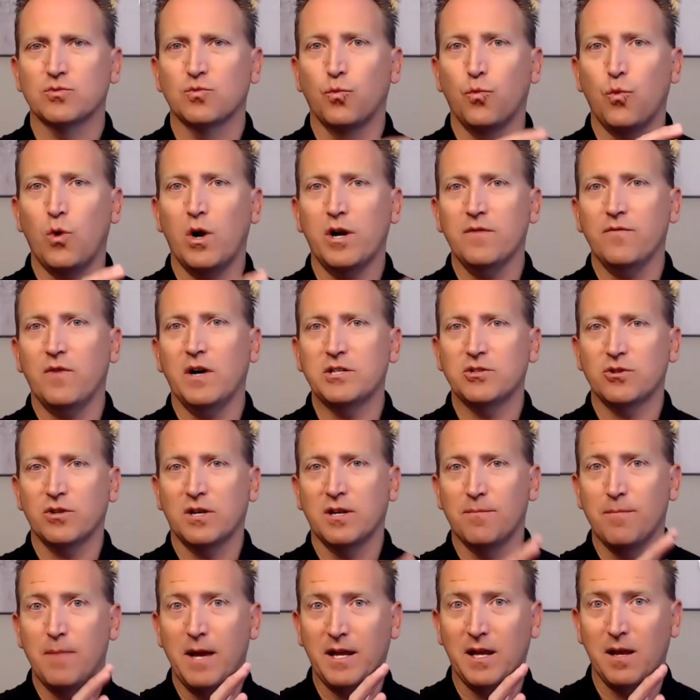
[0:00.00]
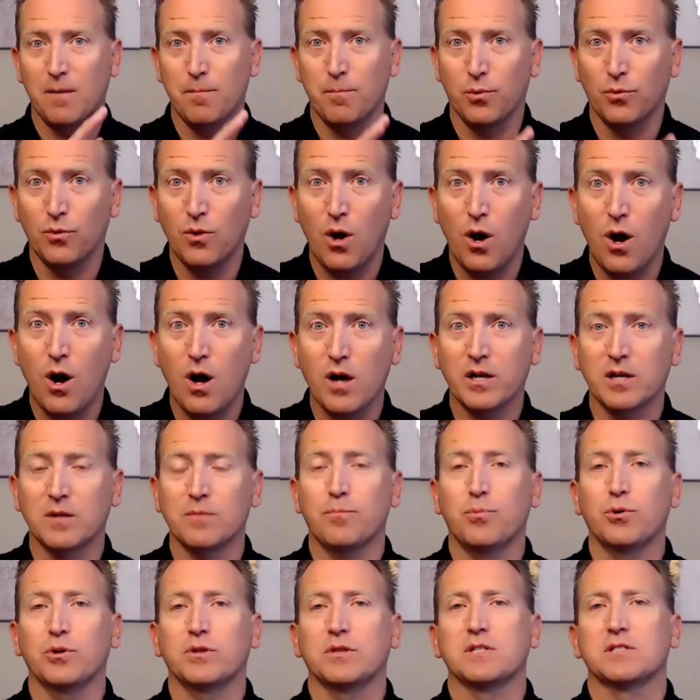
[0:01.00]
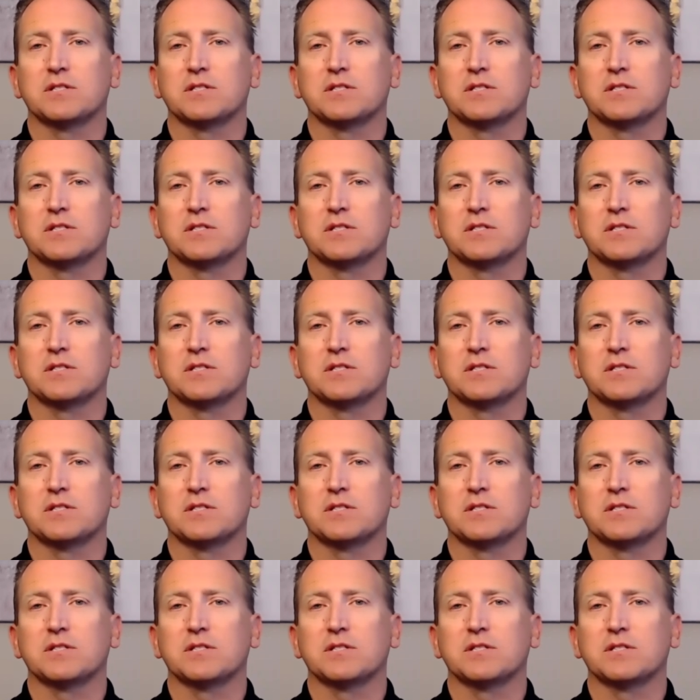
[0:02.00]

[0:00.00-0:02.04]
one advisor can make a blog and put